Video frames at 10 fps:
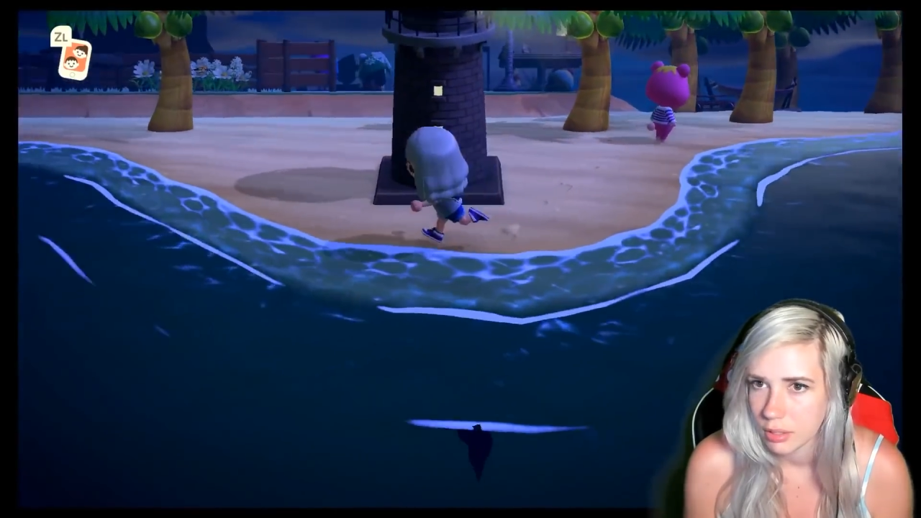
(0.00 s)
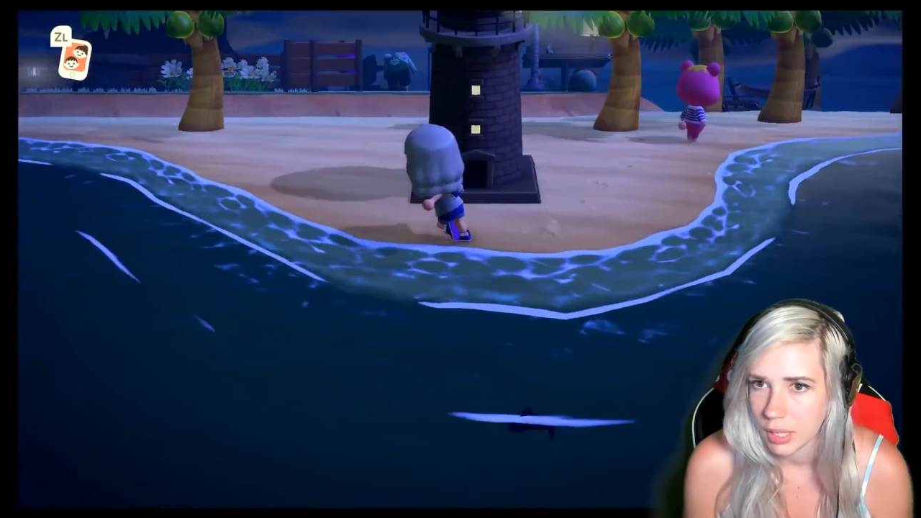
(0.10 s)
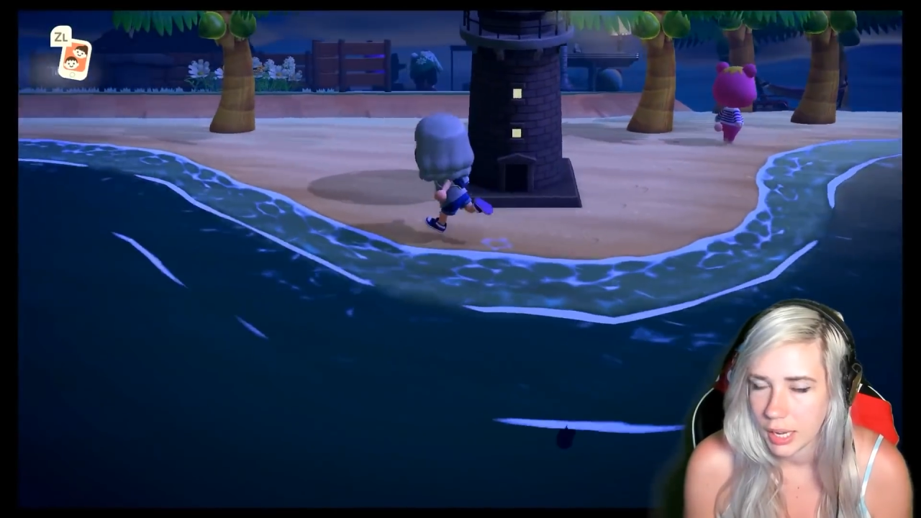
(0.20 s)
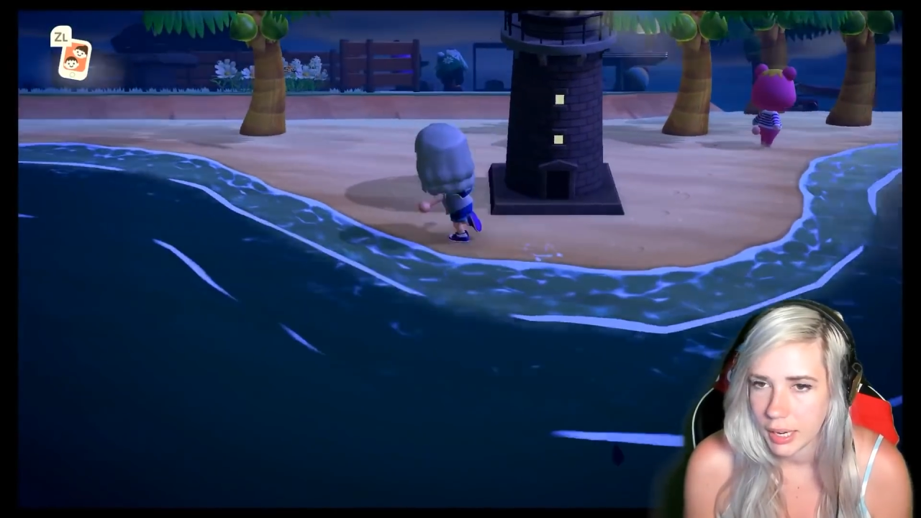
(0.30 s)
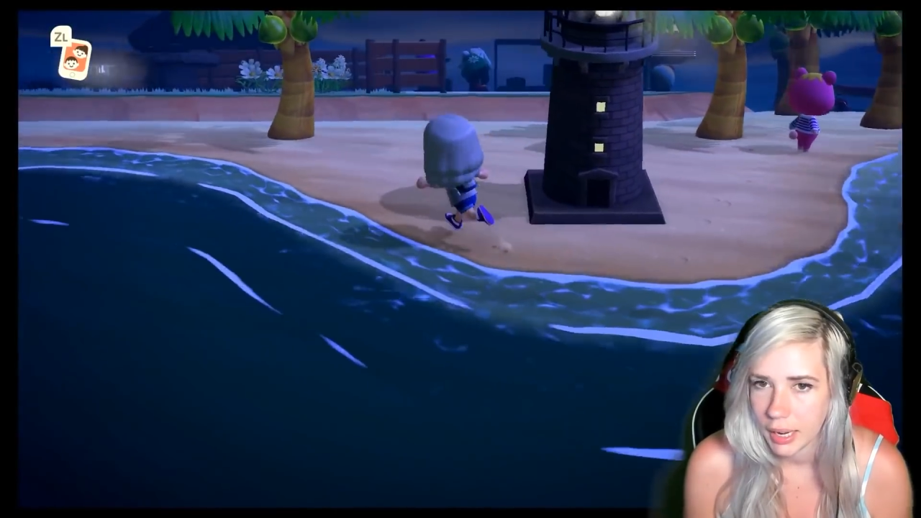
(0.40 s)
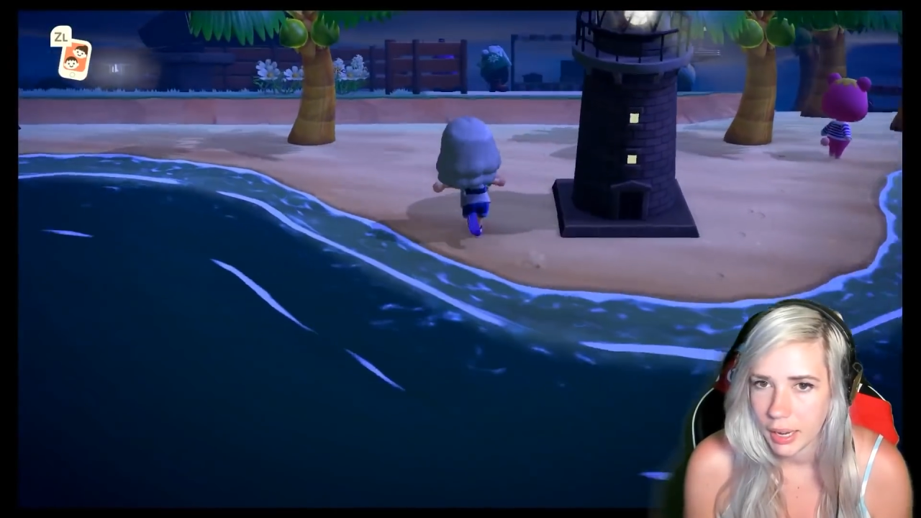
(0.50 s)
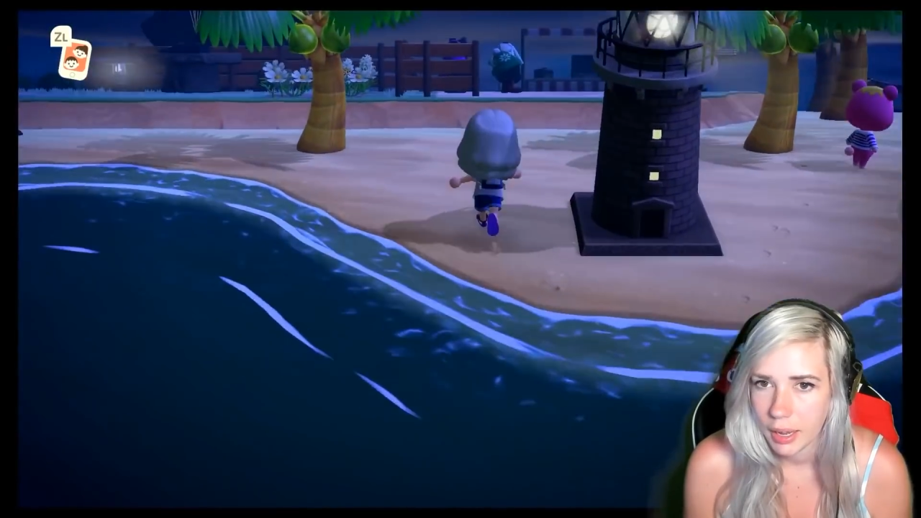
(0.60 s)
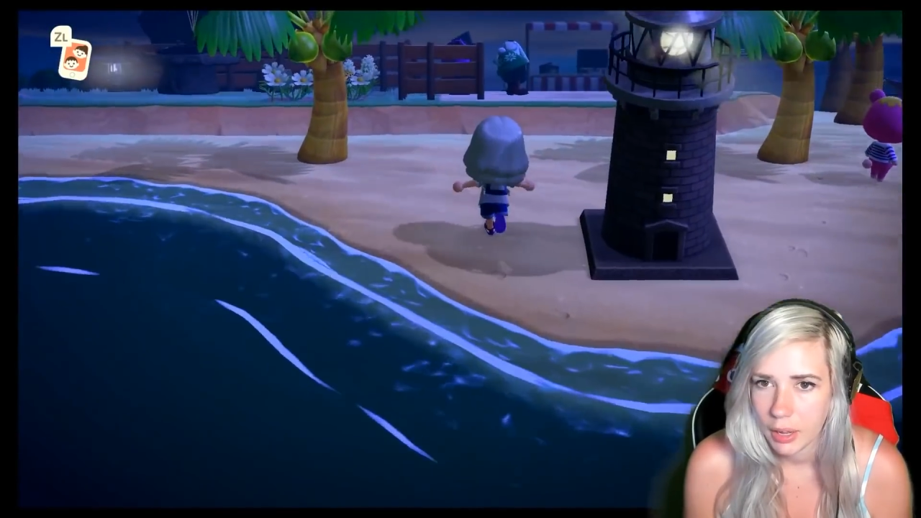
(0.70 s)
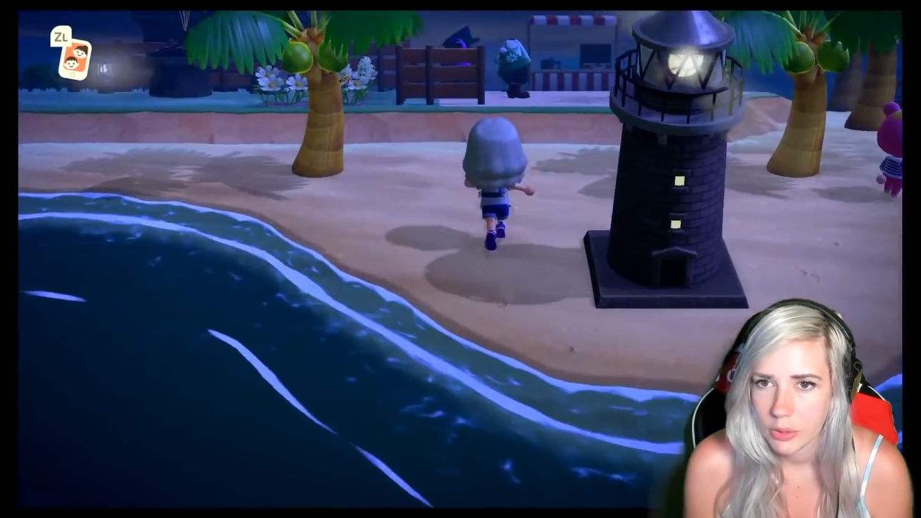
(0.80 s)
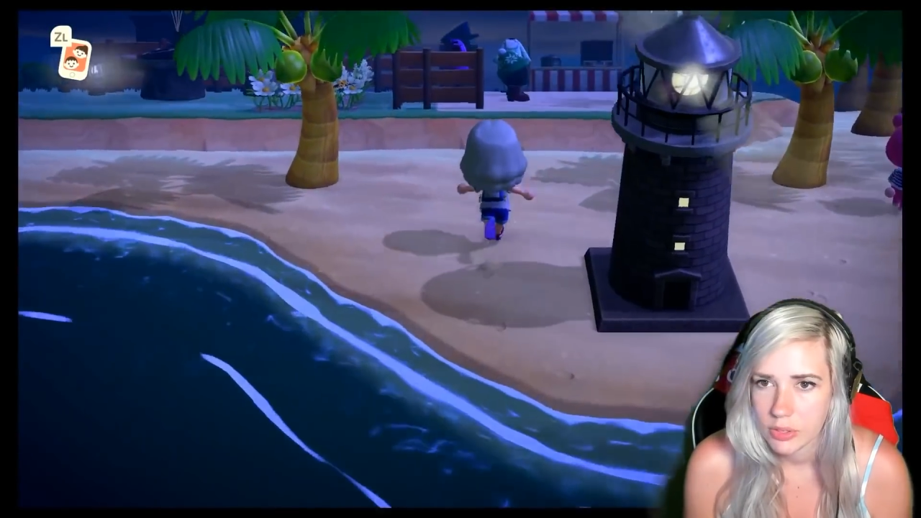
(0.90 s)

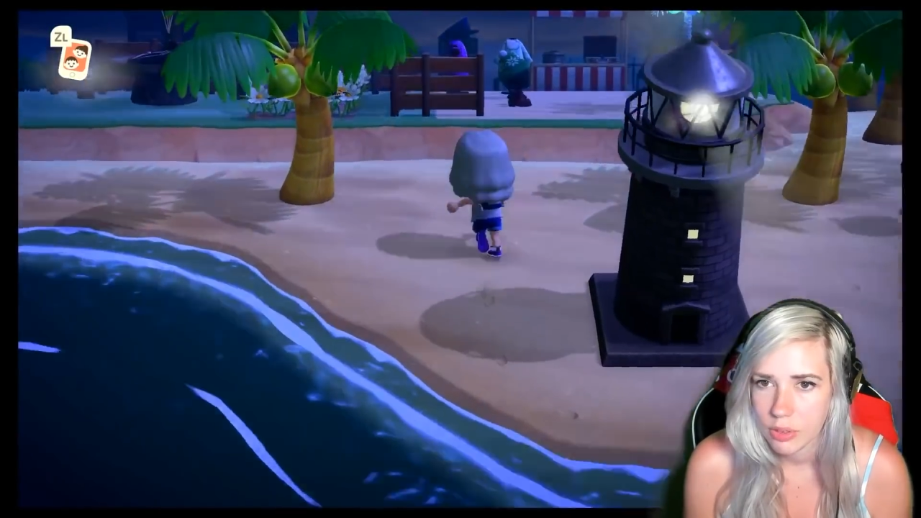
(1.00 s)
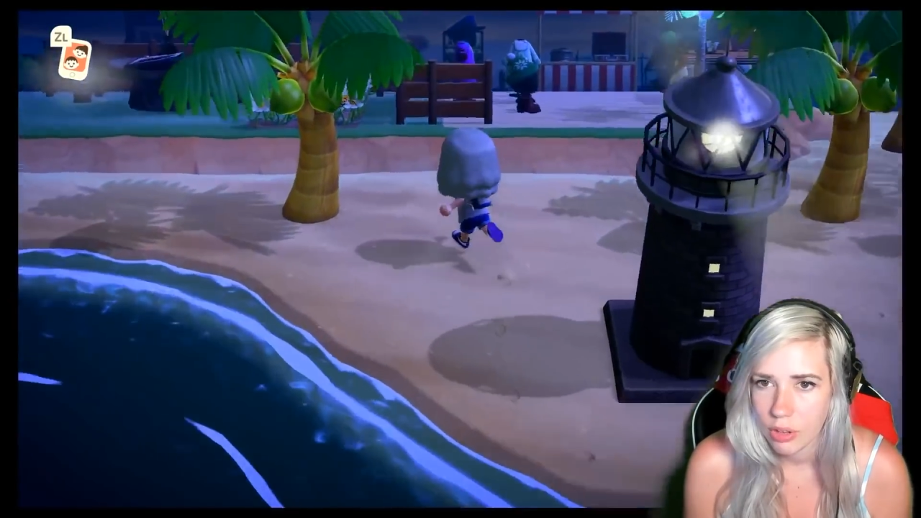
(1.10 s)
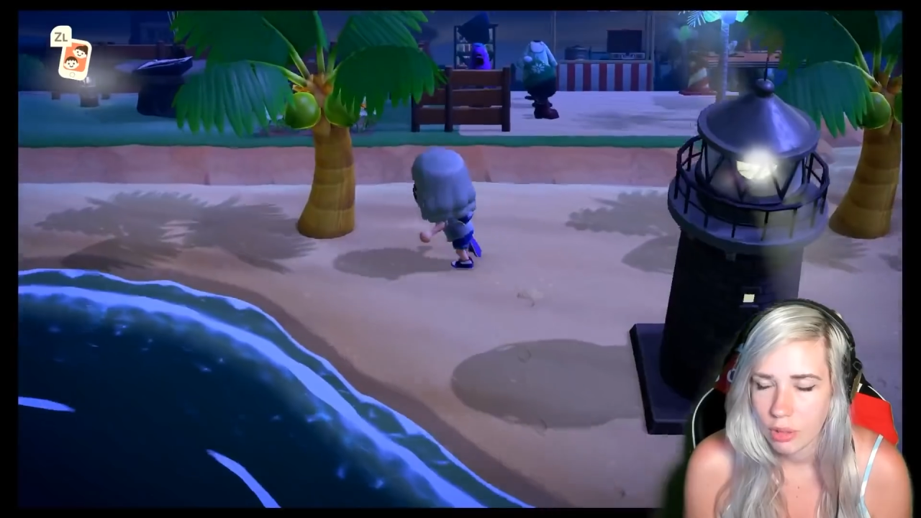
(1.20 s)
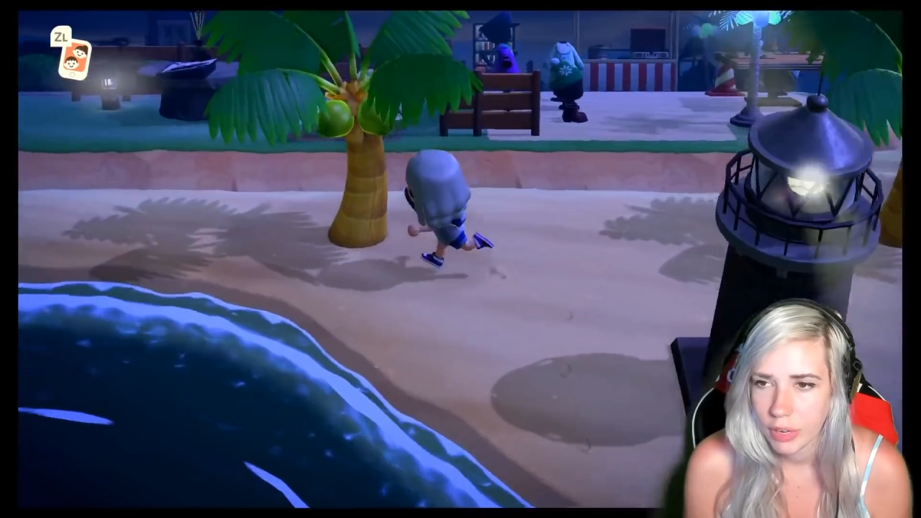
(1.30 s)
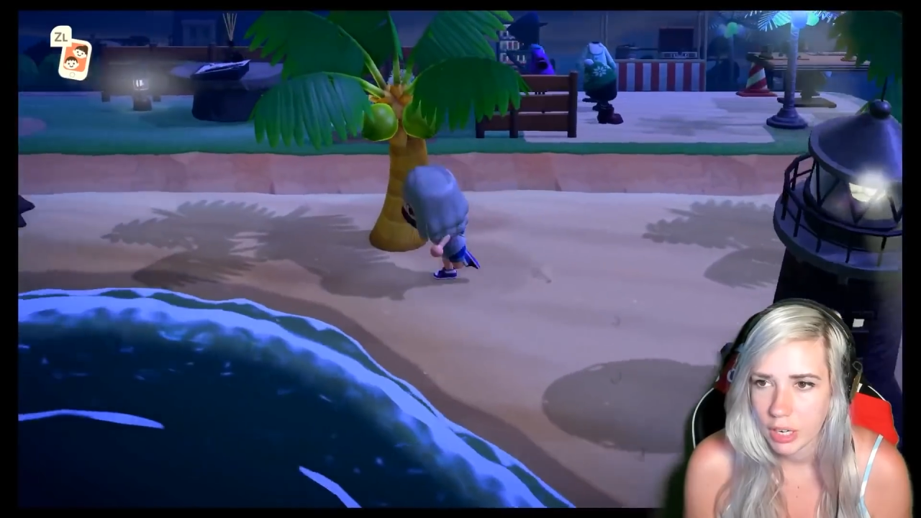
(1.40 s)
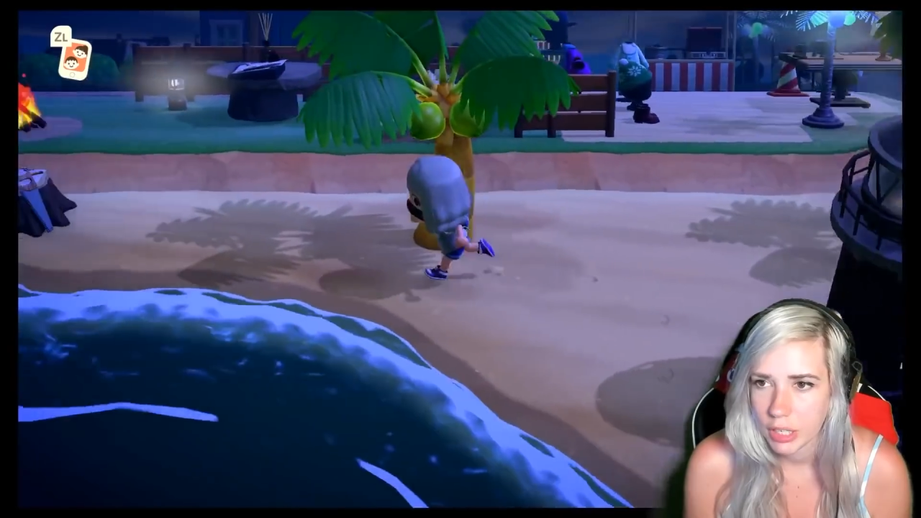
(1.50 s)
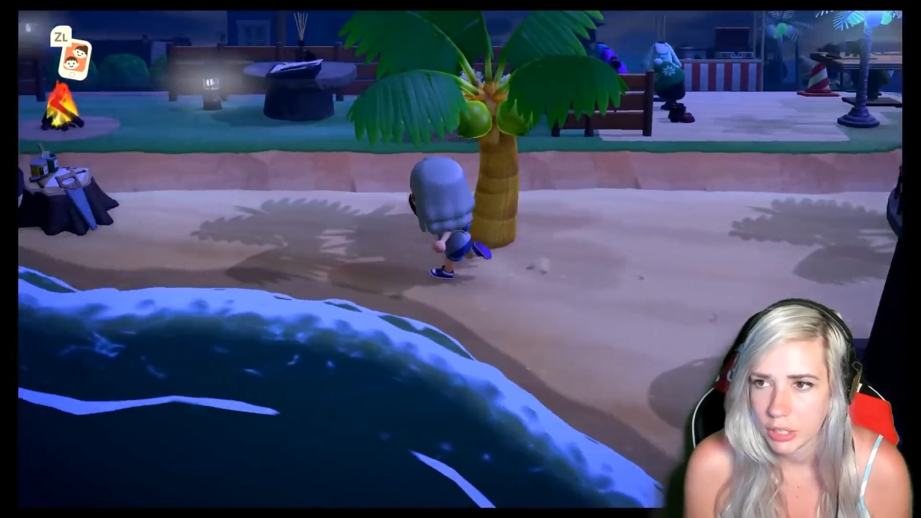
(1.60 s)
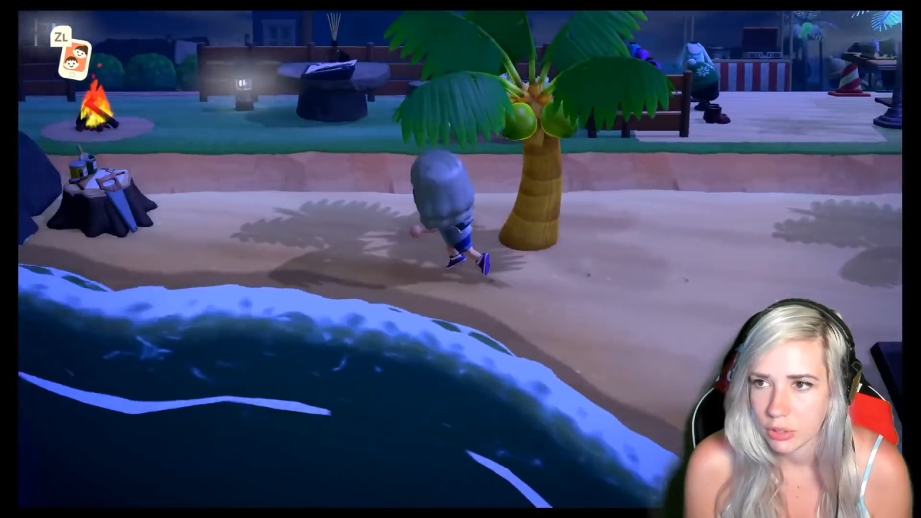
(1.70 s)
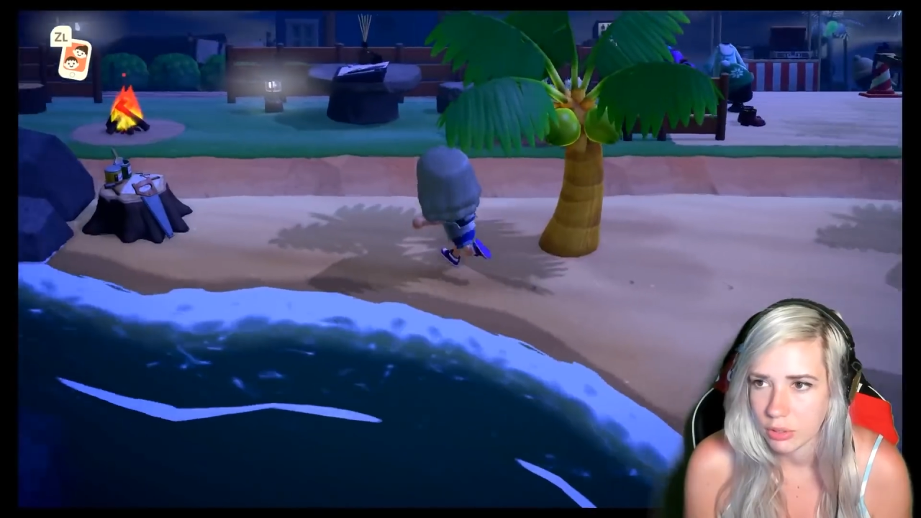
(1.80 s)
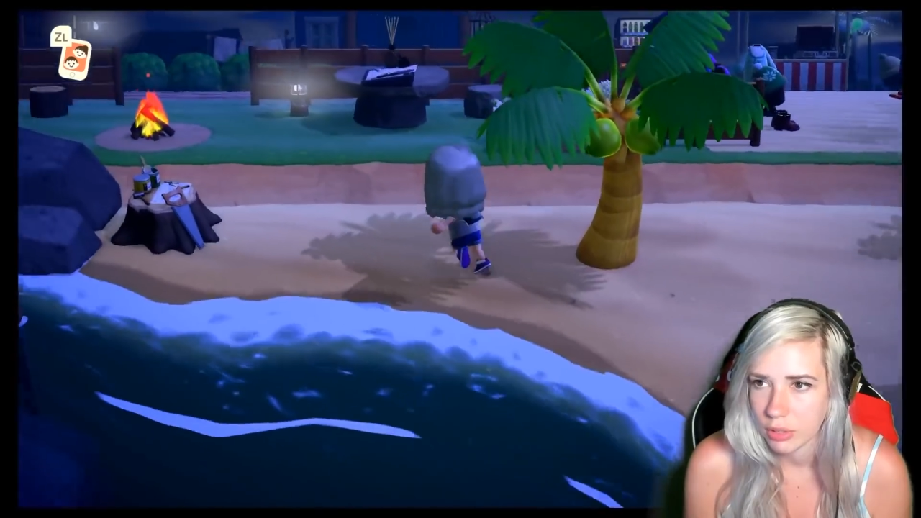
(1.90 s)
lighthouse. All very cute.